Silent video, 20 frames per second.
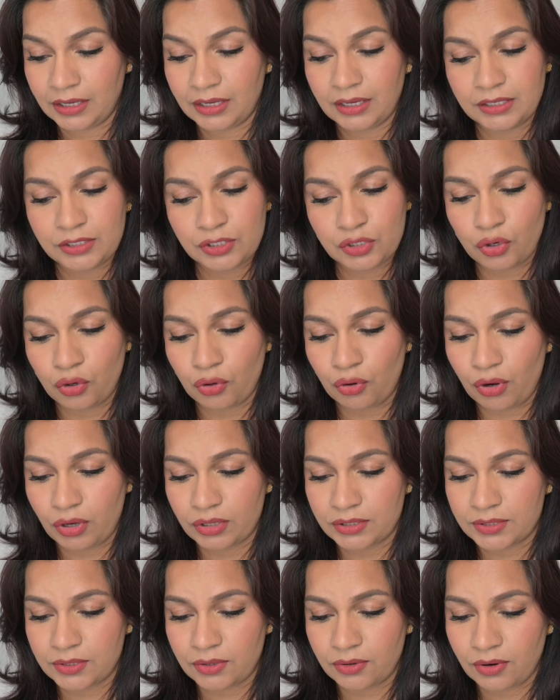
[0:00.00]
It's
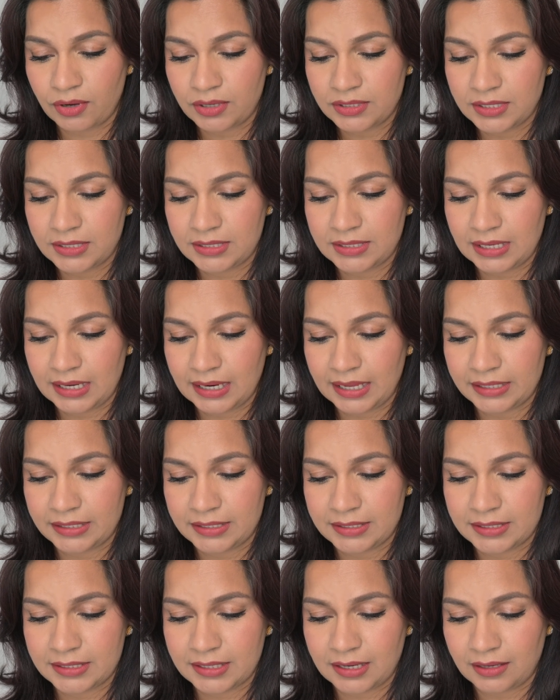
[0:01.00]
Cross. Cross is the
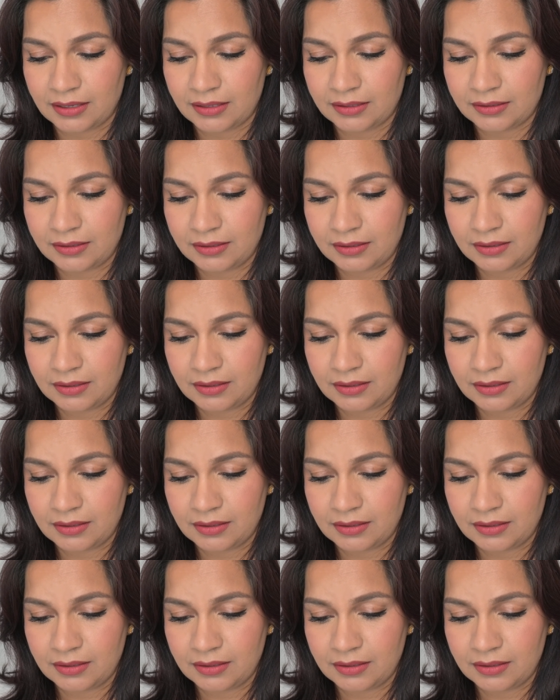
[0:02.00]
lightest color.